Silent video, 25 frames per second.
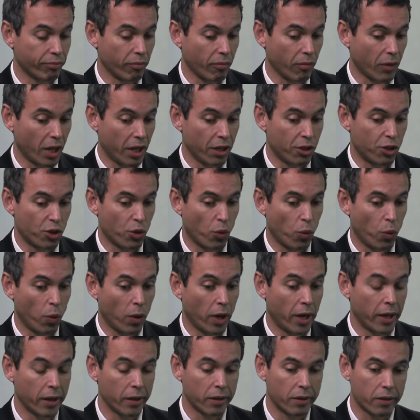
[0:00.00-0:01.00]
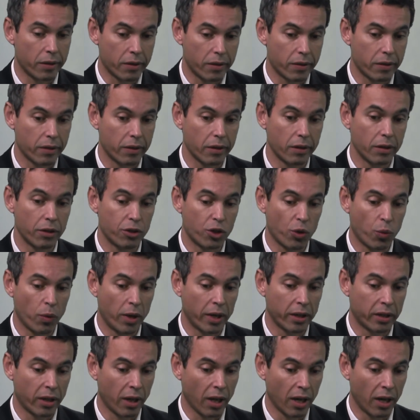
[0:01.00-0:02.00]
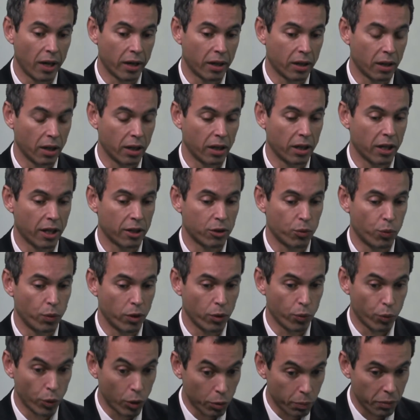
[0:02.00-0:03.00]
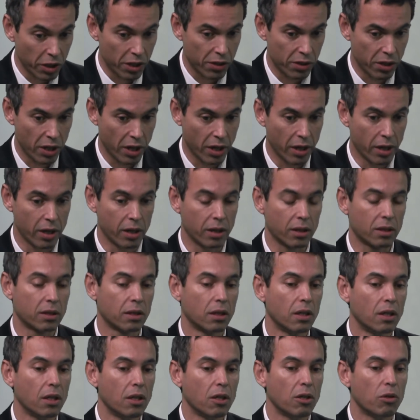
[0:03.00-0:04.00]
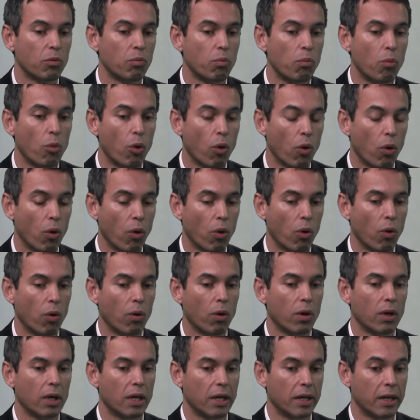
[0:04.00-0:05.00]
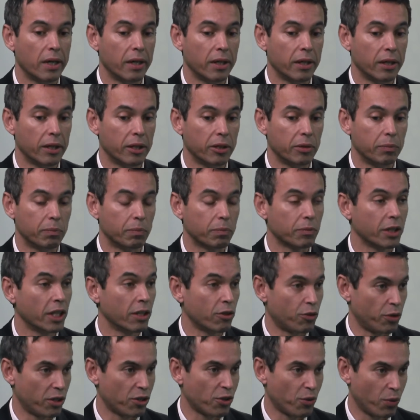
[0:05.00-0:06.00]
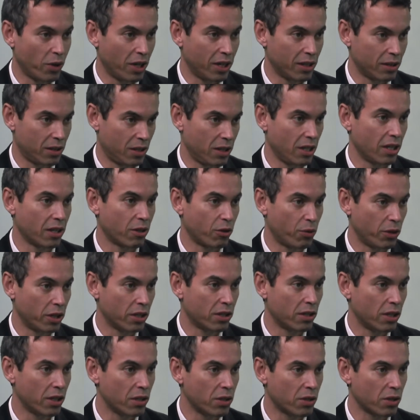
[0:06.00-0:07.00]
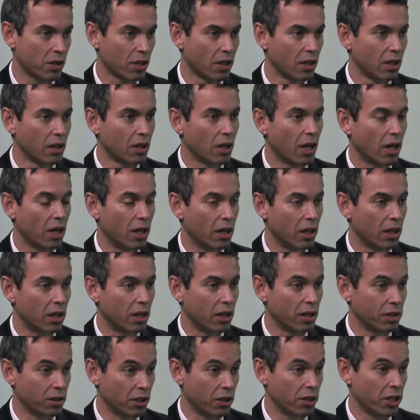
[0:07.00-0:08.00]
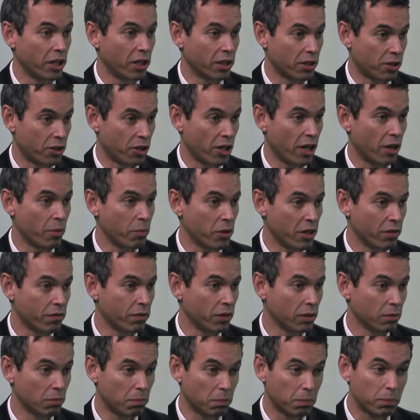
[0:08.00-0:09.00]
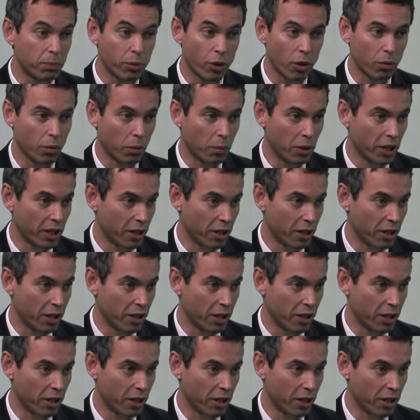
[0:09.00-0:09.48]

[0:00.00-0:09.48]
it's quite likely that we will be seeing more interest rates increases in the near term, even probably